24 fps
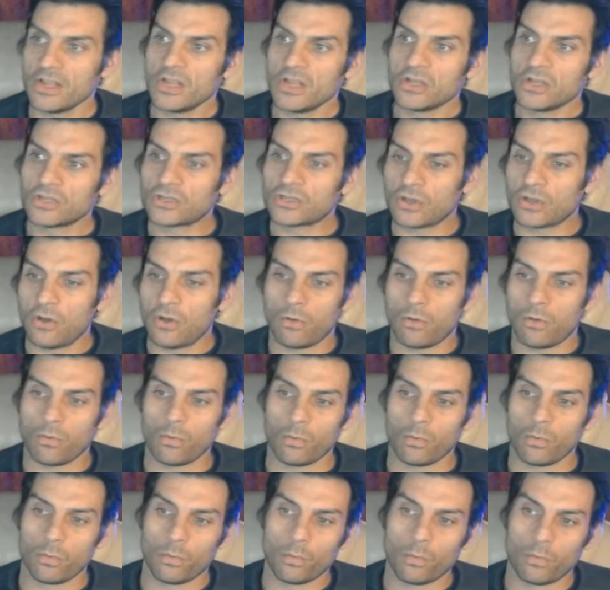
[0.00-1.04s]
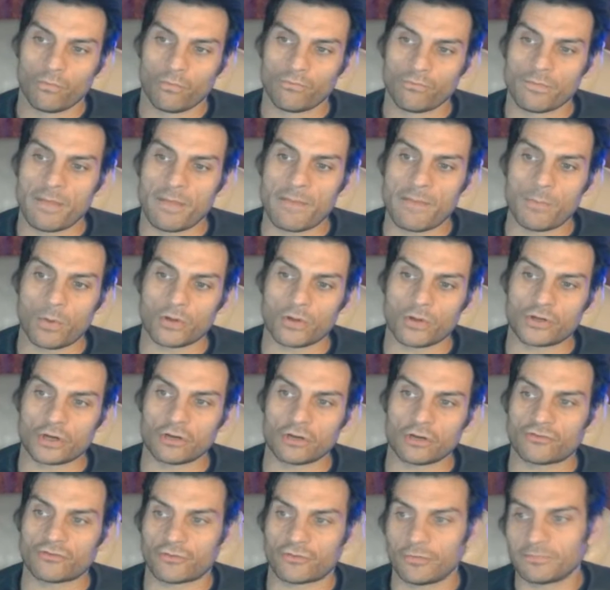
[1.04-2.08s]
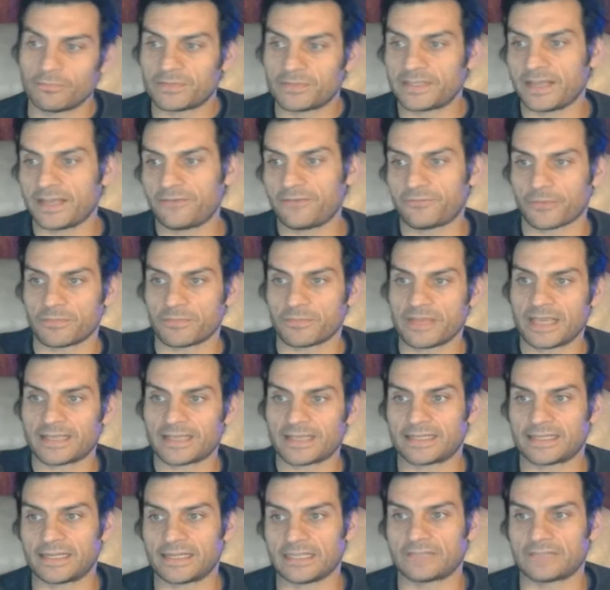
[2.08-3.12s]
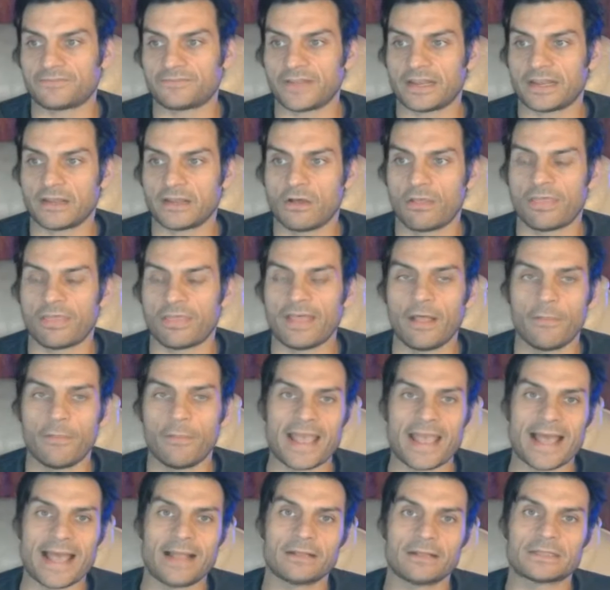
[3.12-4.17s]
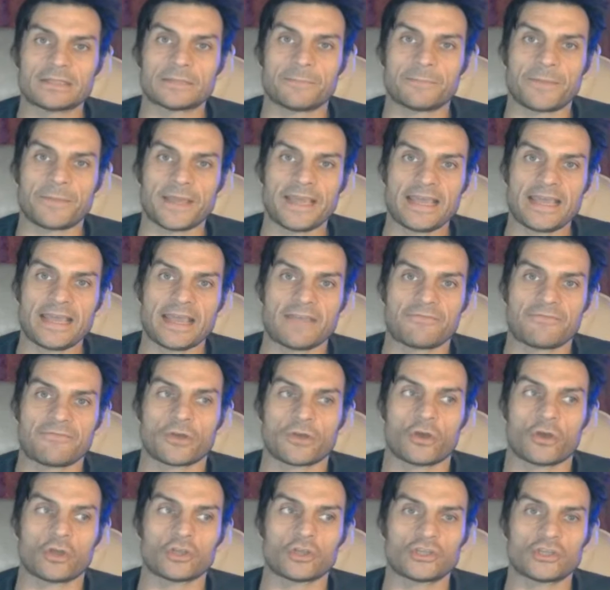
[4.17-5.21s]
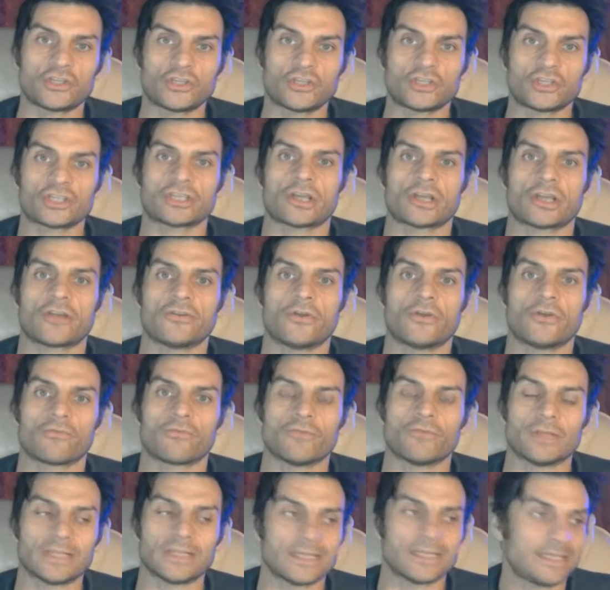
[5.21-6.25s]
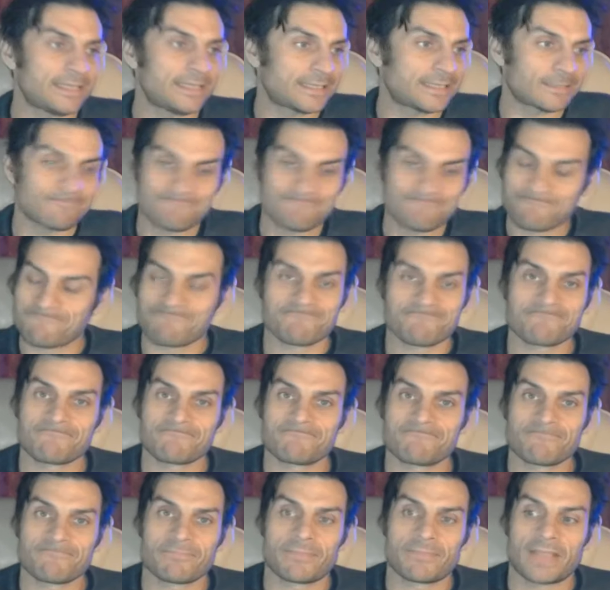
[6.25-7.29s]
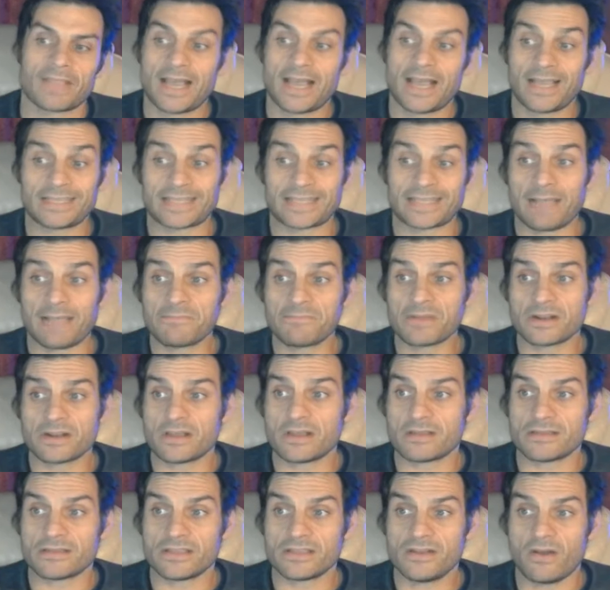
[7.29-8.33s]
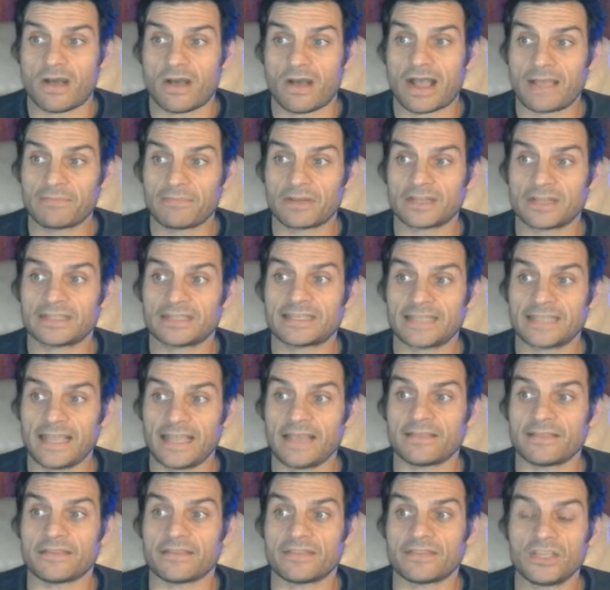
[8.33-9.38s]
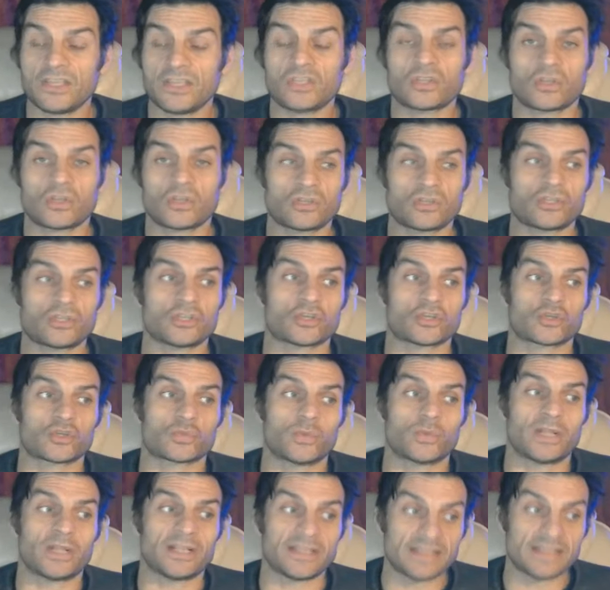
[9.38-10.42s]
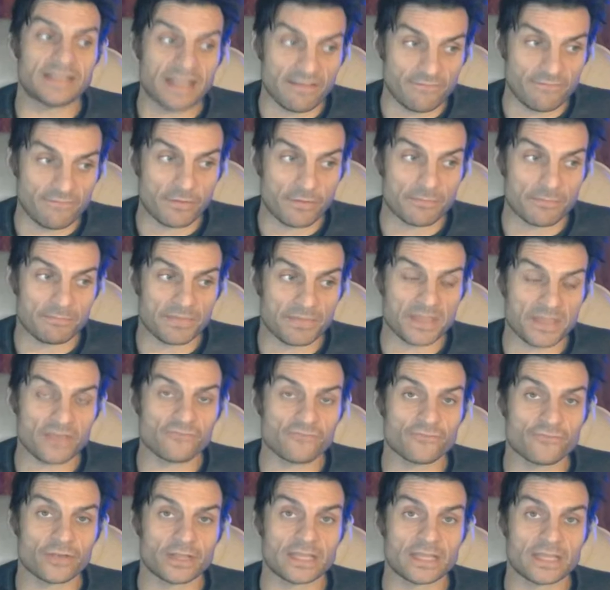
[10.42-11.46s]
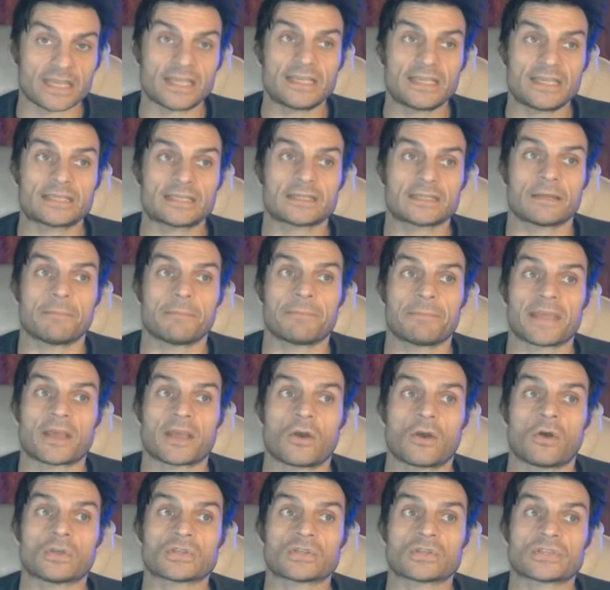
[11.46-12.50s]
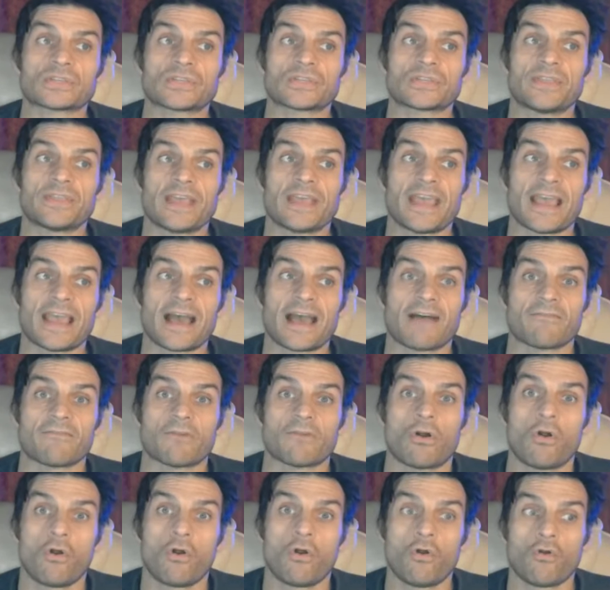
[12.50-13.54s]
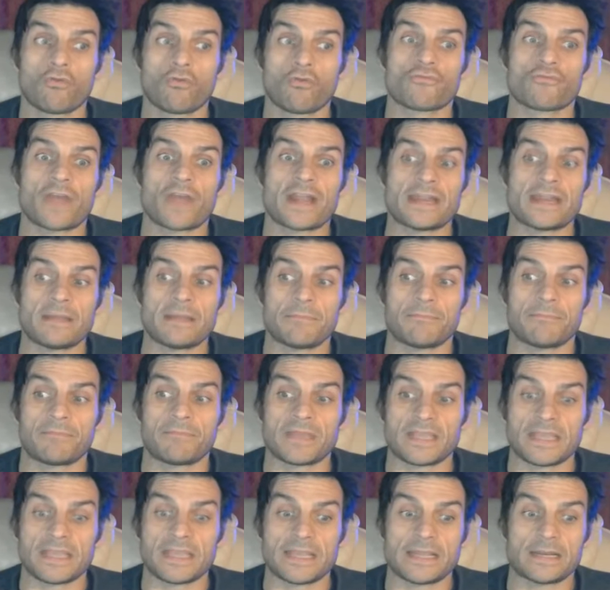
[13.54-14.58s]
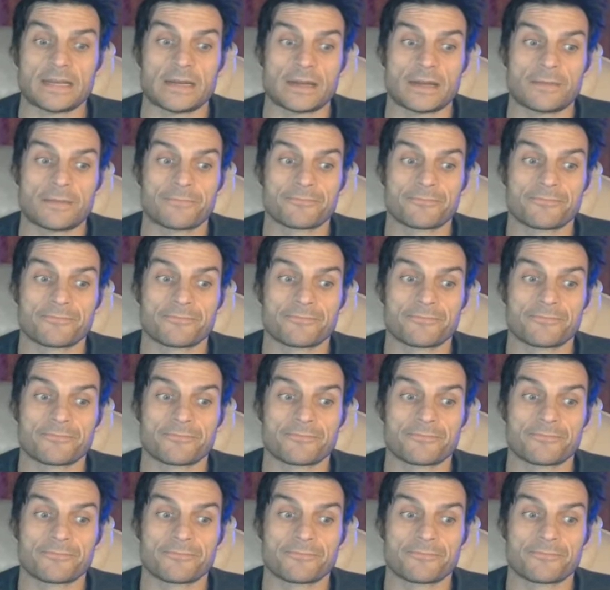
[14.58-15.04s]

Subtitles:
So remember what Donald Trump said from yesterday's video, they'll be held to pay if the hostages are not released. Guys, I'm gonna say that these hostages will never be released, because they have already been,